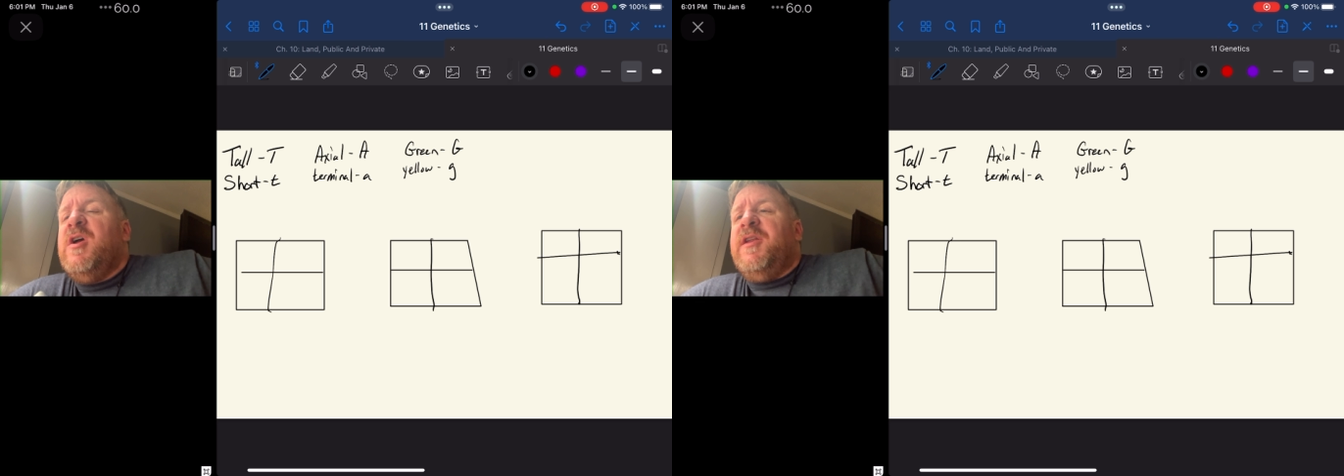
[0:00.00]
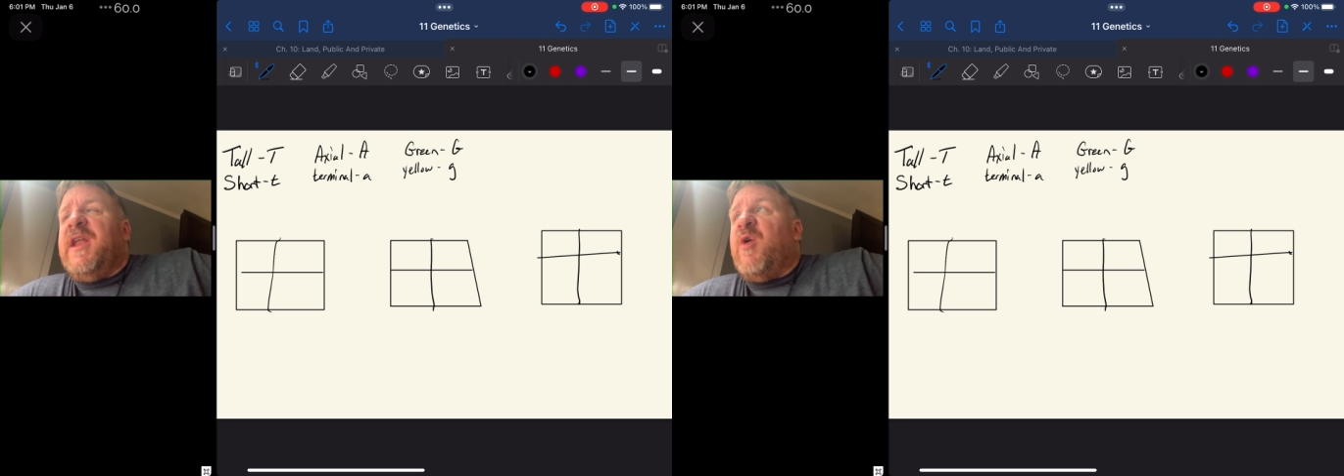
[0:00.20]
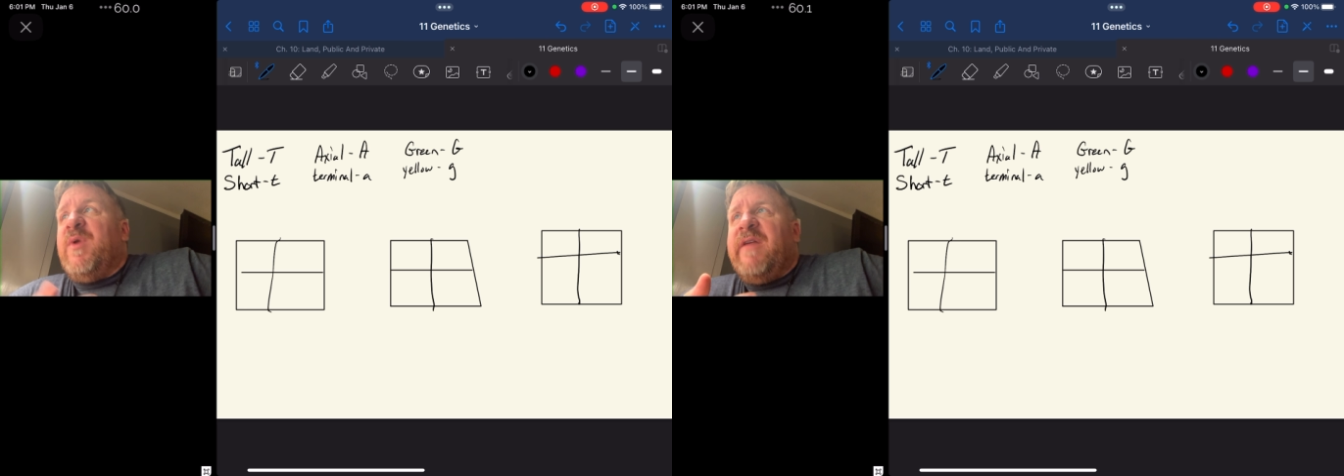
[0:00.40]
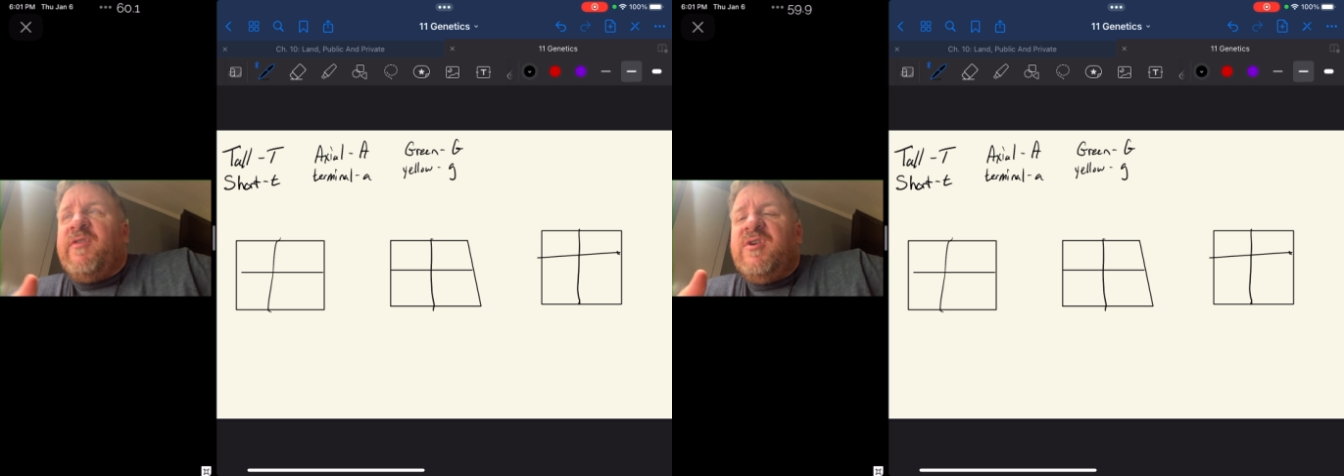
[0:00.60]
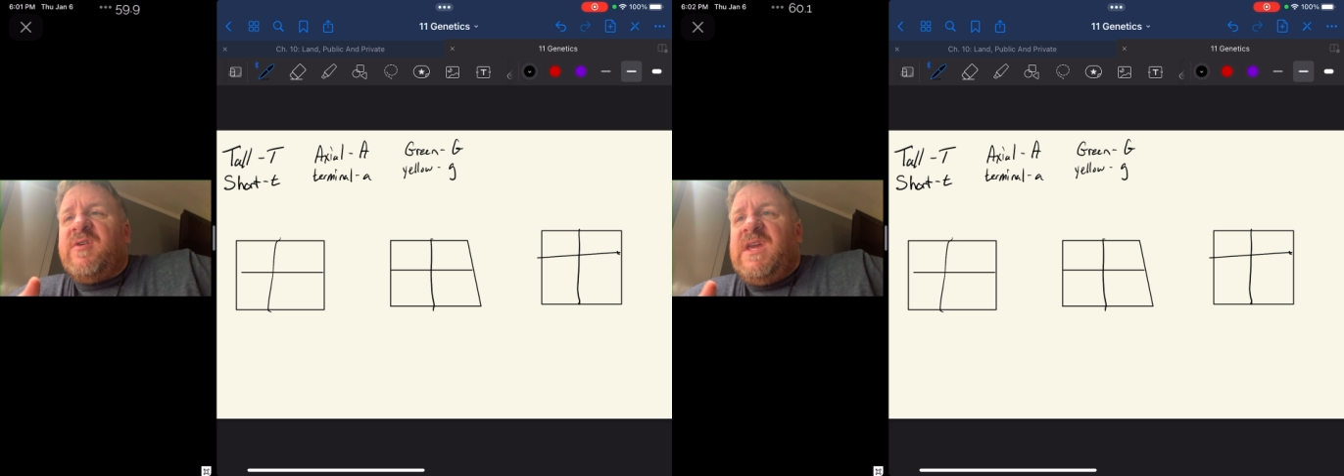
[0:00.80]
Now, whenever
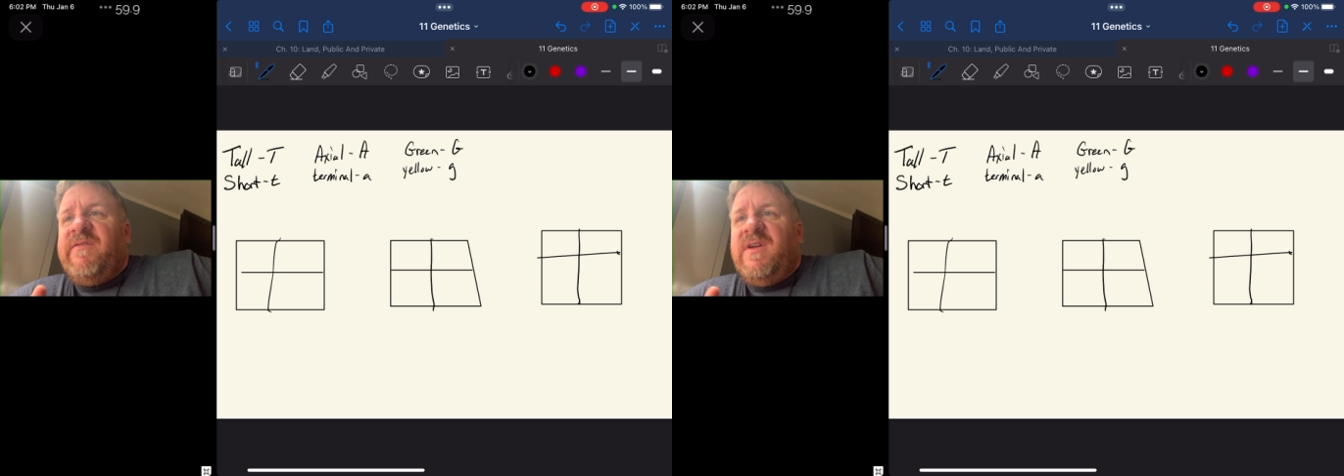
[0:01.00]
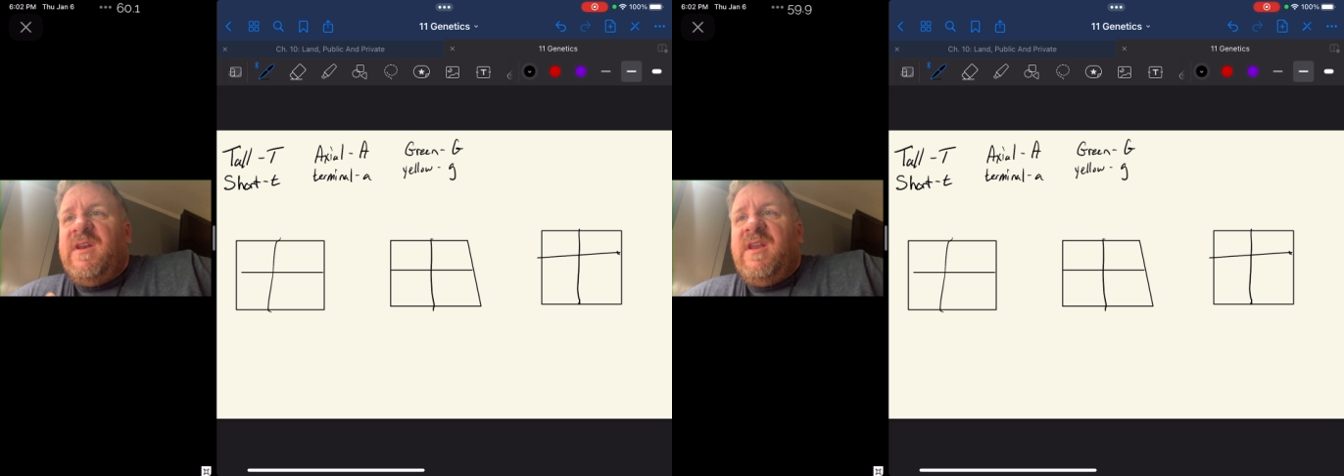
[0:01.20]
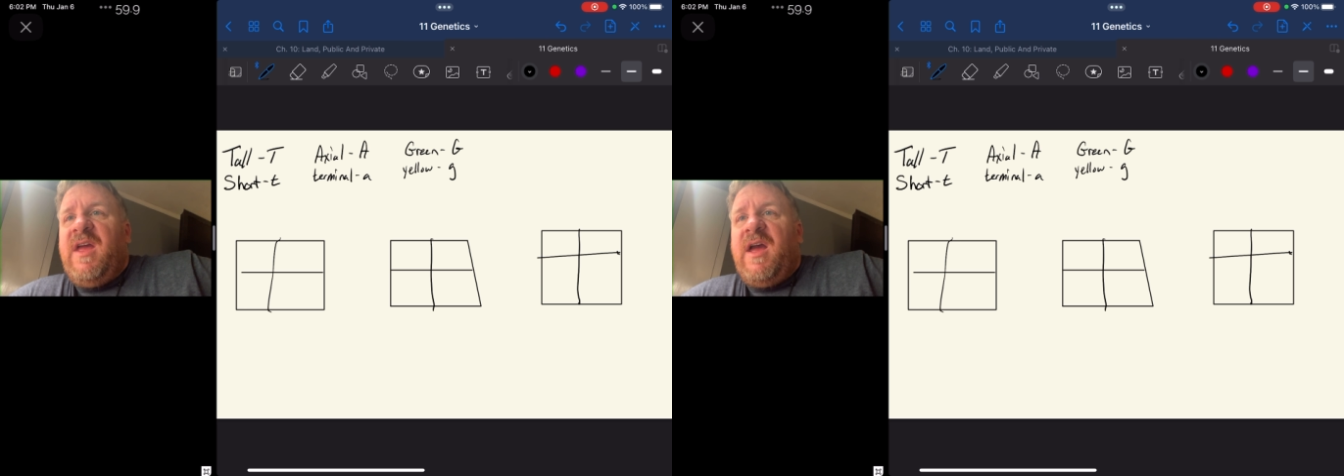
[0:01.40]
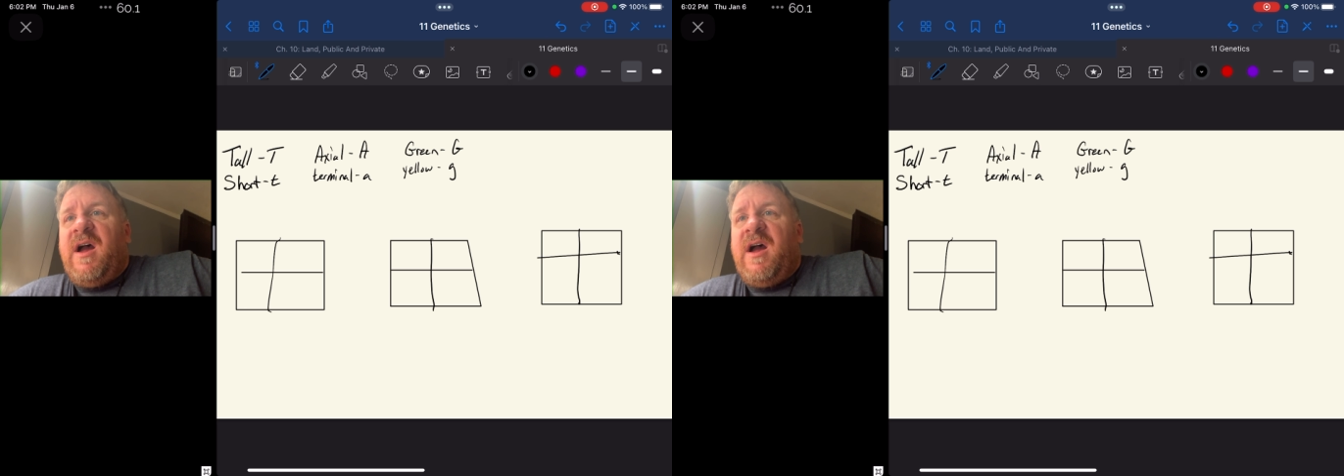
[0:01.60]
you're given